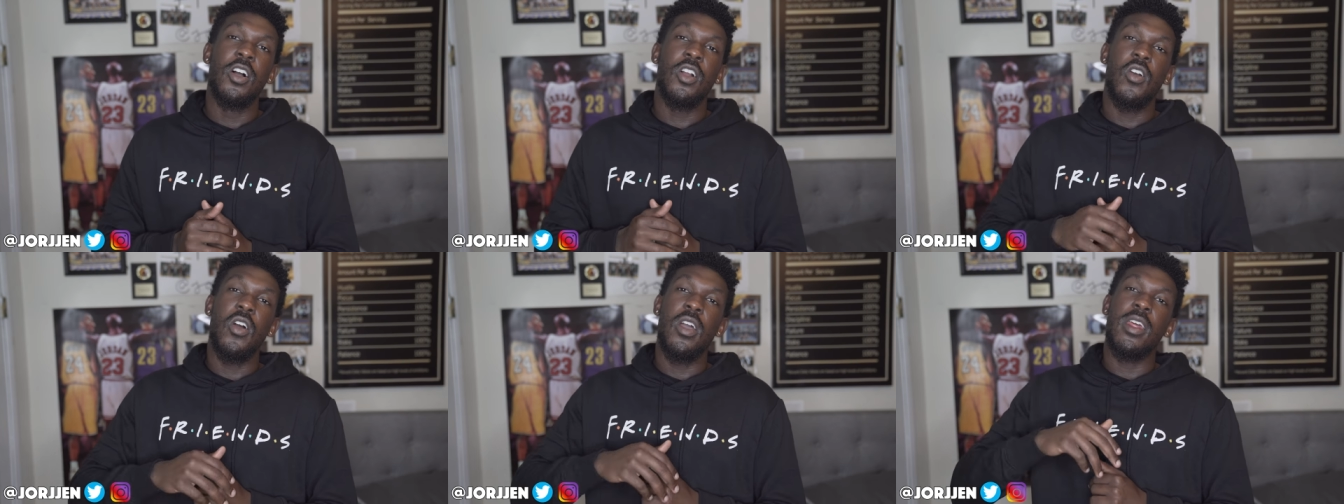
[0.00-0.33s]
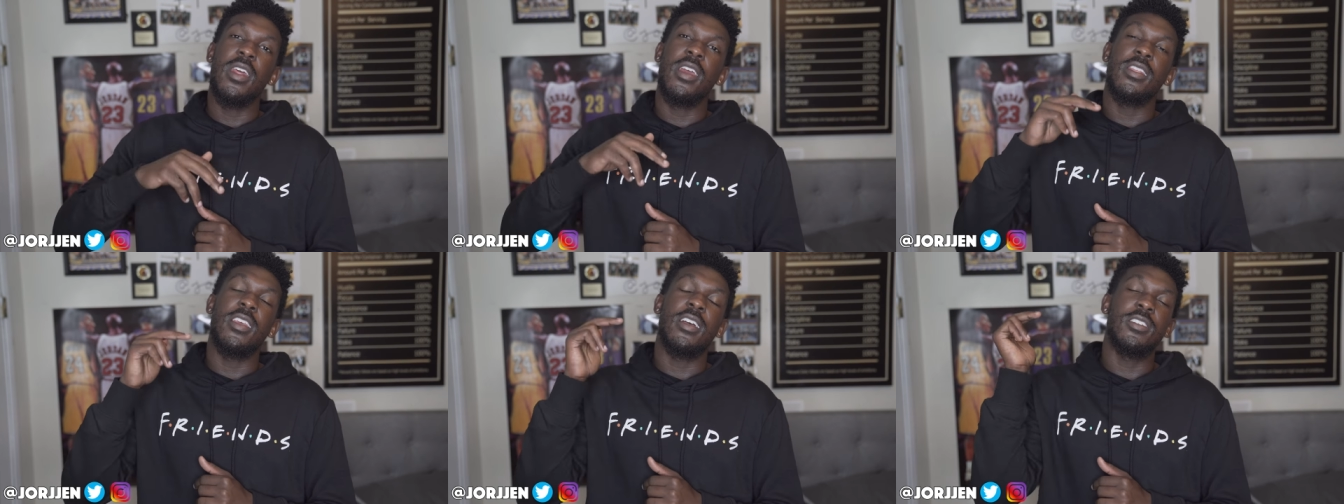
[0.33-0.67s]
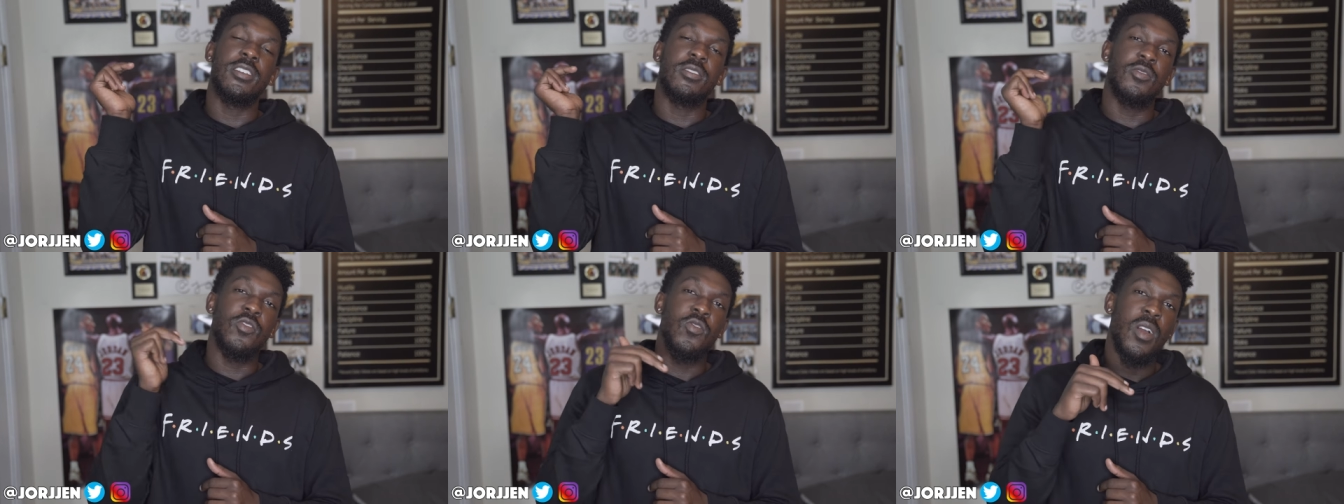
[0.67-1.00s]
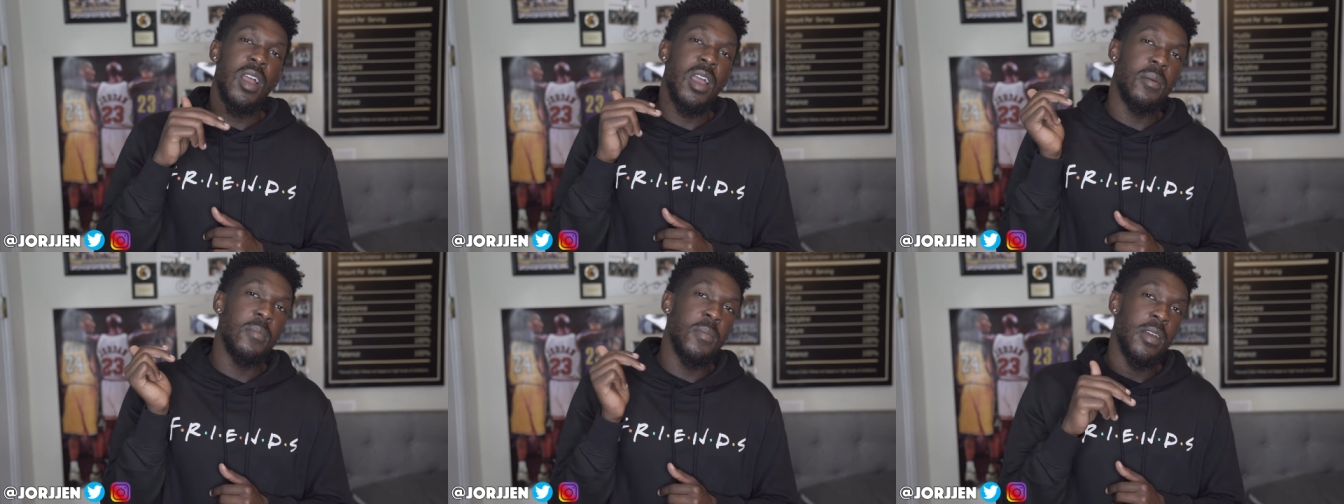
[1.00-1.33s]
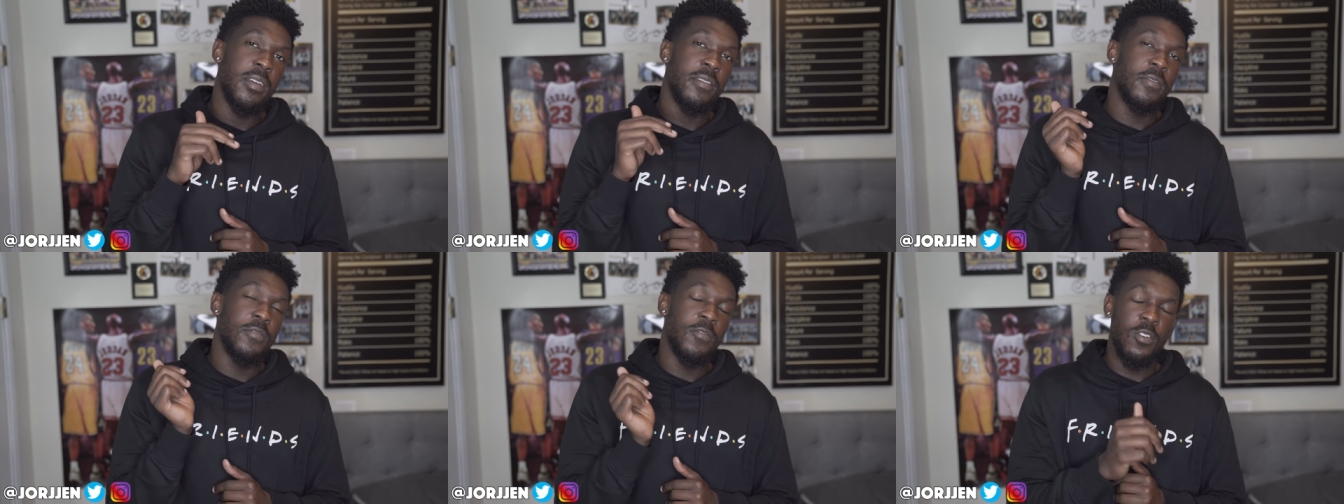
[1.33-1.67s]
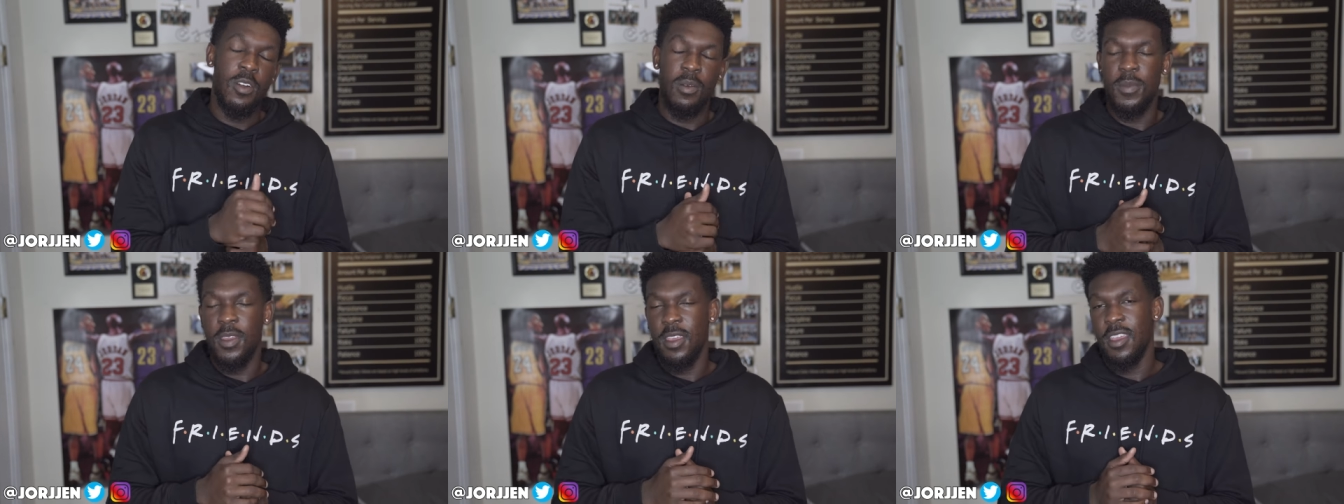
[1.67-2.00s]
go ahead and hit that subscribe button
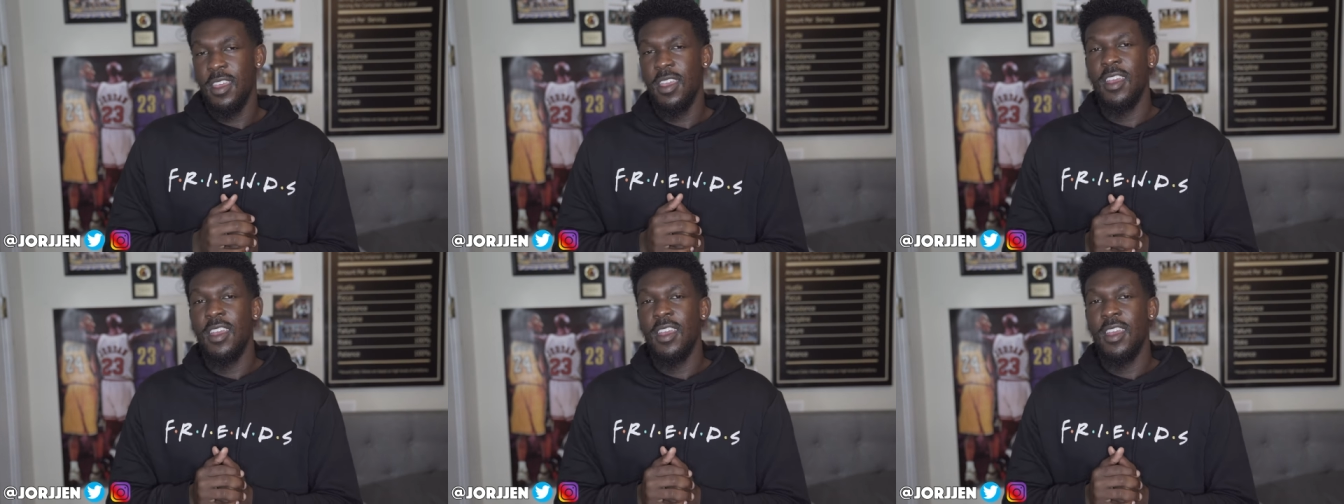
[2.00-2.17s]
for me.